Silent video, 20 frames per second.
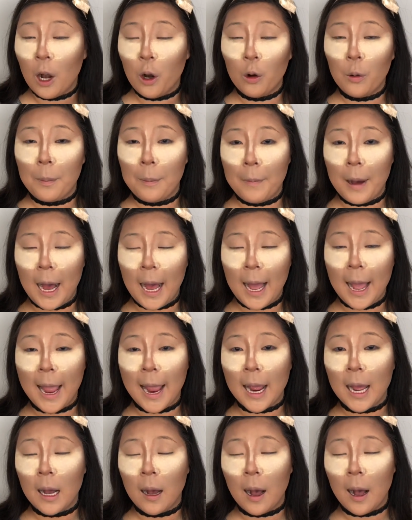out
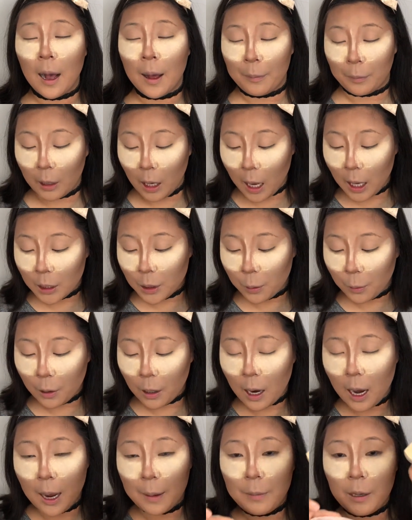my
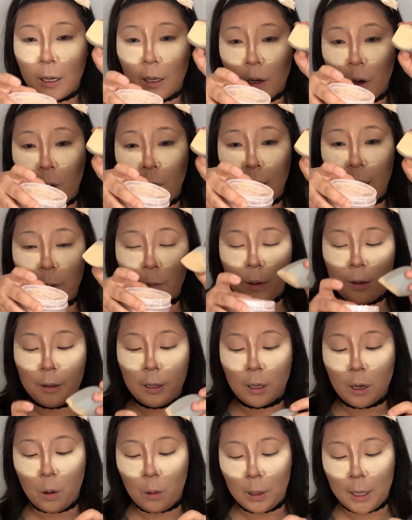contour, I'm going to go in with
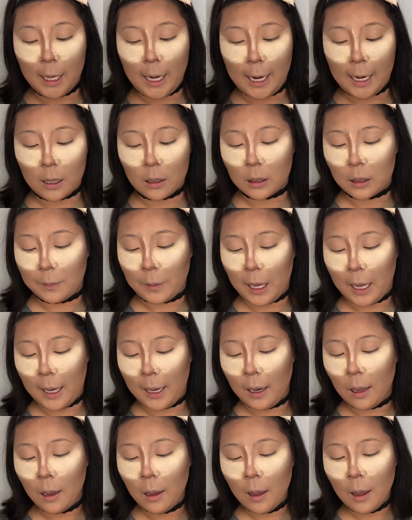the Coti
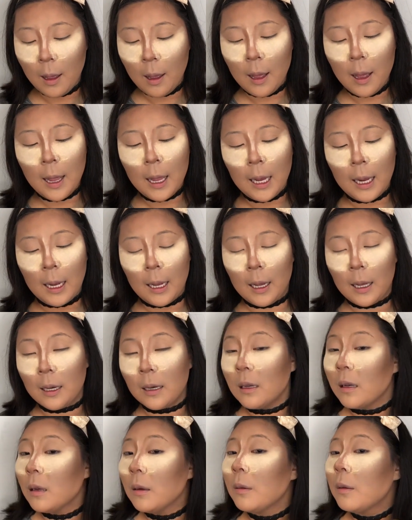Airspun
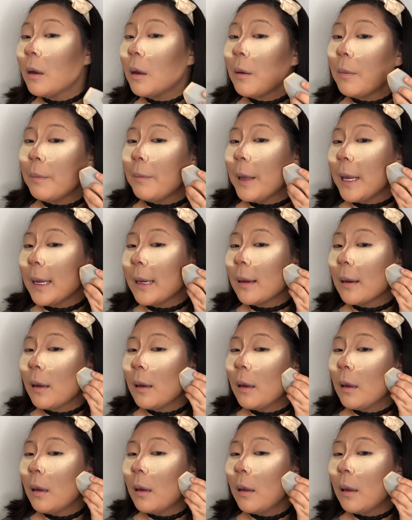and bake
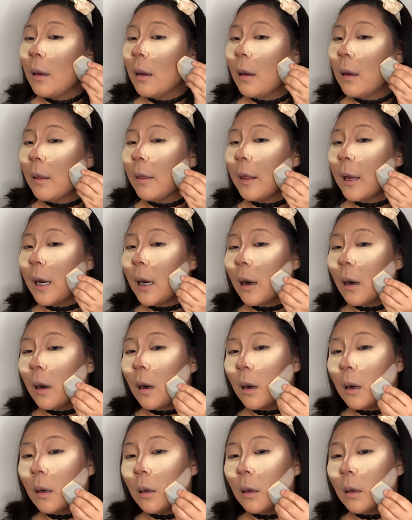there.